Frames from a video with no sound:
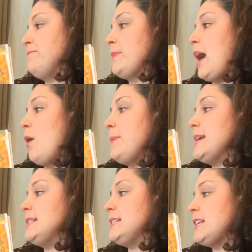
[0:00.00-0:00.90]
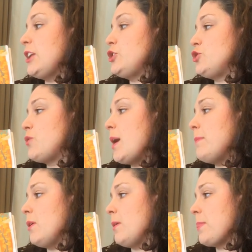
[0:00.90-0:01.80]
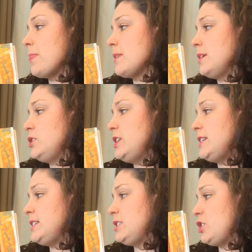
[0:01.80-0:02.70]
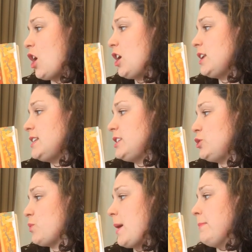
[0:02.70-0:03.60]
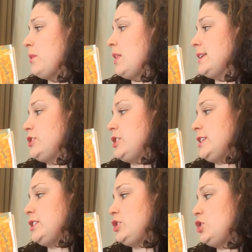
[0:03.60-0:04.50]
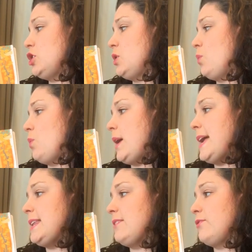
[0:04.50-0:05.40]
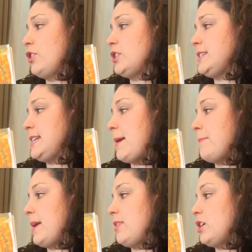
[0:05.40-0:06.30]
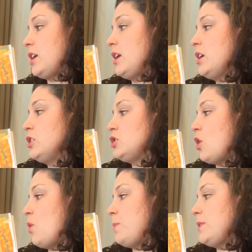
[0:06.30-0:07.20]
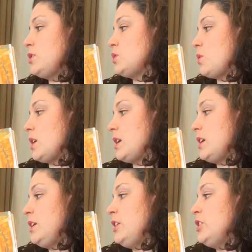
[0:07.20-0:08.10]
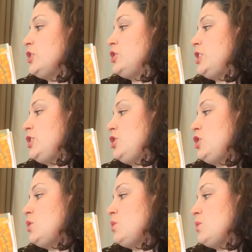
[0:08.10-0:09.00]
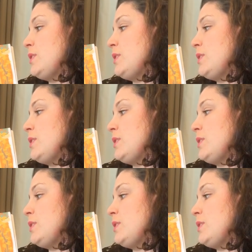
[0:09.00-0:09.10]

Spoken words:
"I'll be in such trouble." She started to tremble as she stood waiting for her stepmother to open the door. She knew